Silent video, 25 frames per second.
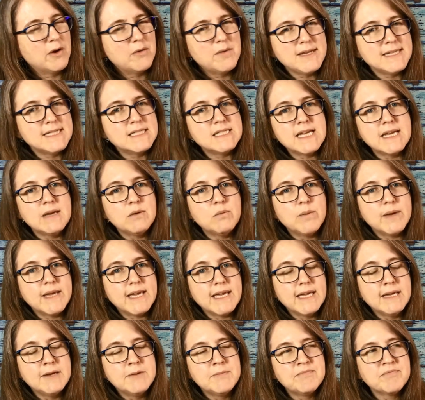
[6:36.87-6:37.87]
I always say
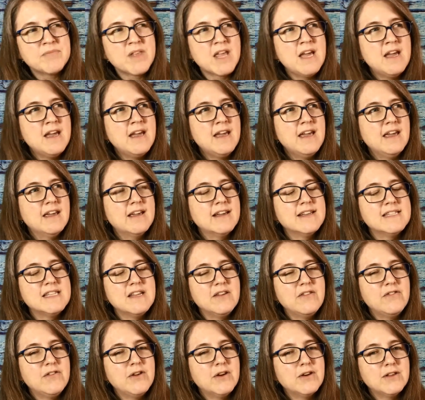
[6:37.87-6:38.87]
we, because
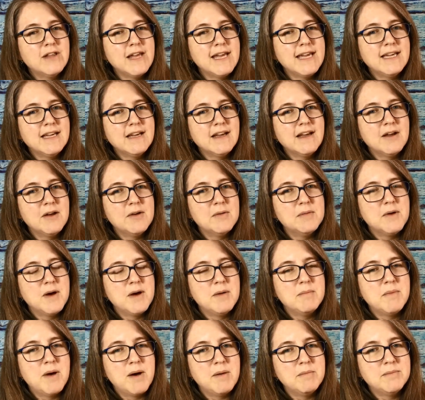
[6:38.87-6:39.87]
if you're like a,
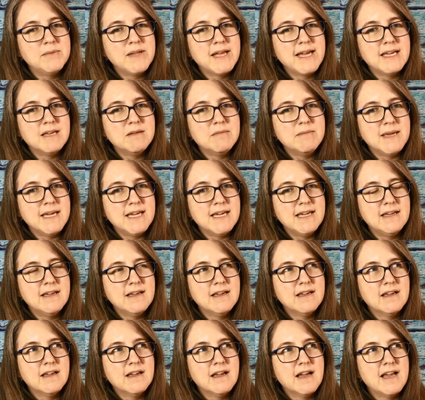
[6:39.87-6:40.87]
a mom like
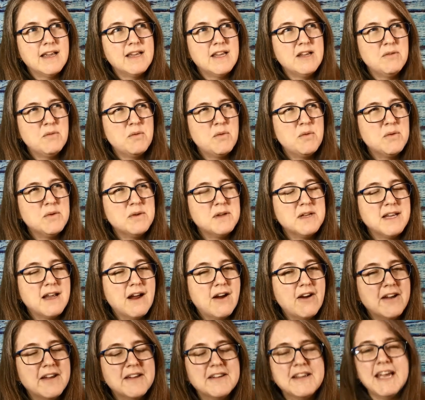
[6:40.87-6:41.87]
me, you,
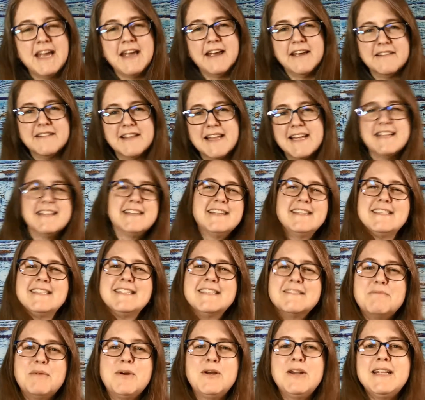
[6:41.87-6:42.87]
okay, let, let's
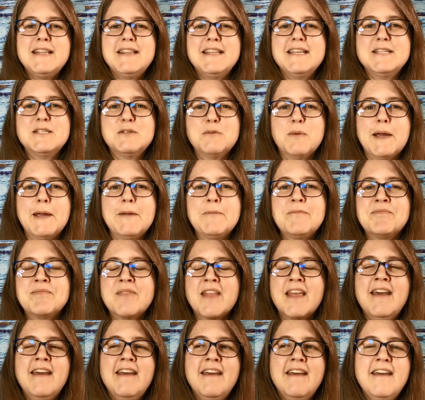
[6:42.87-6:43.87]
put it this way.
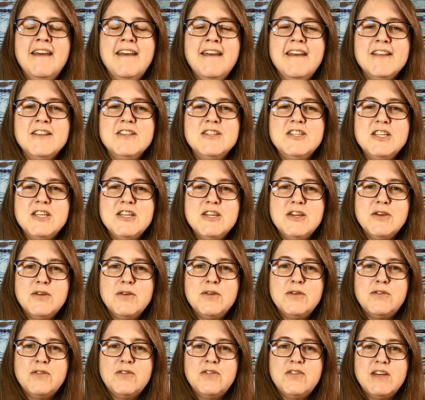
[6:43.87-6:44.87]
Do
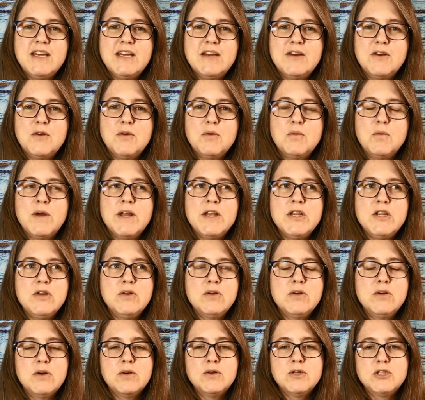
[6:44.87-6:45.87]
you feel when
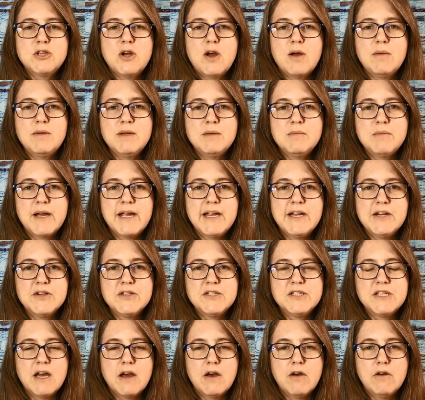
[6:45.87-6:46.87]
you go shopping by
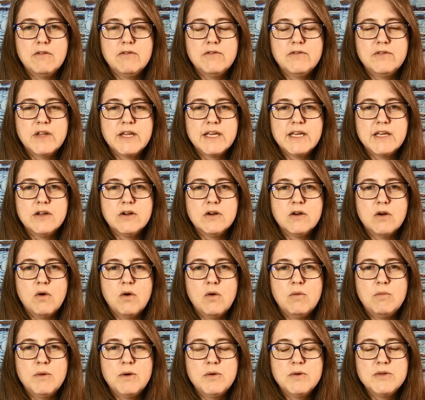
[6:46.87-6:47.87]
yourself like you're
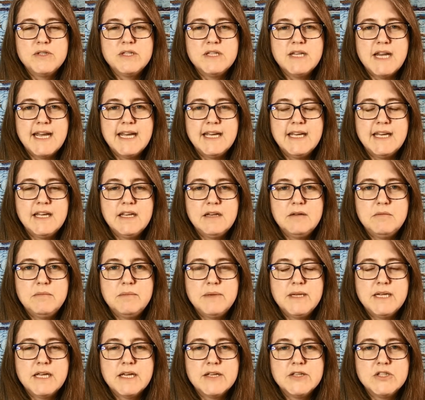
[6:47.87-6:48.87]
almost naked
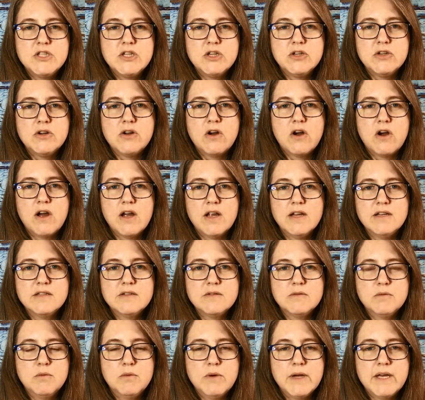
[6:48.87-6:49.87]
because you're
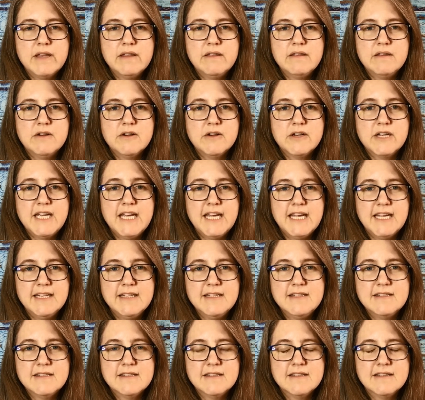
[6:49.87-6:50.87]
not with your kids?